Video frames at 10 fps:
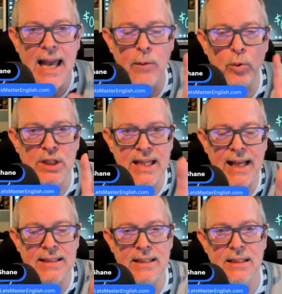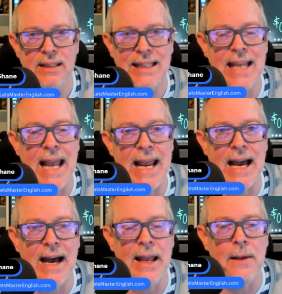and we'll test the
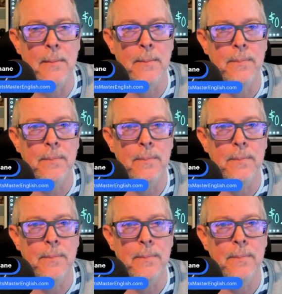AI.